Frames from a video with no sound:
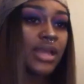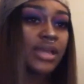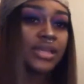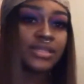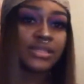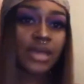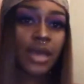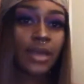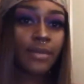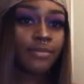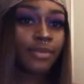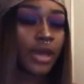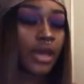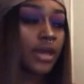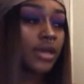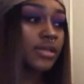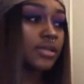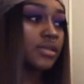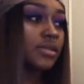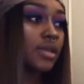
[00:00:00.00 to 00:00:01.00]
Time
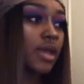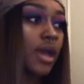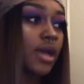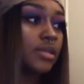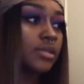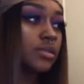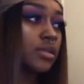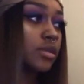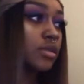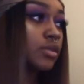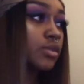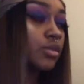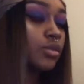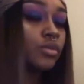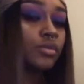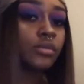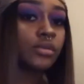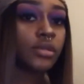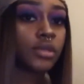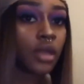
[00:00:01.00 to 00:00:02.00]
passed. I started
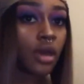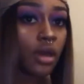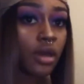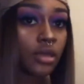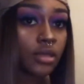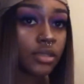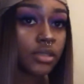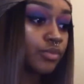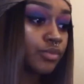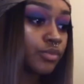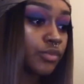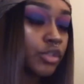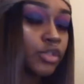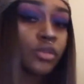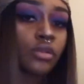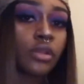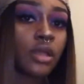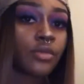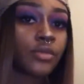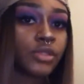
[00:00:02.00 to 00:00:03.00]
school in August. The school
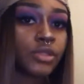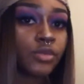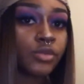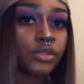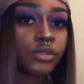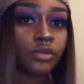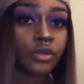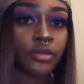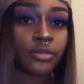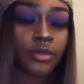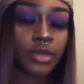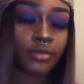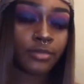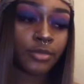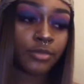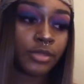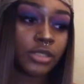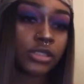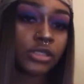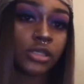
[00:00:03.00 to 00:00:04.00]
I went to was North Miami
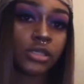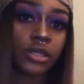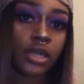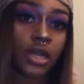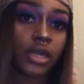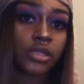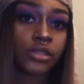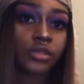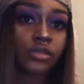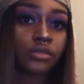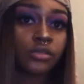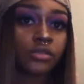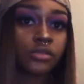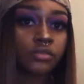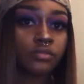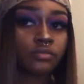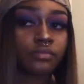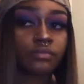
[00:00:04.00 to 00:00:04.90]
Beach Senior High School.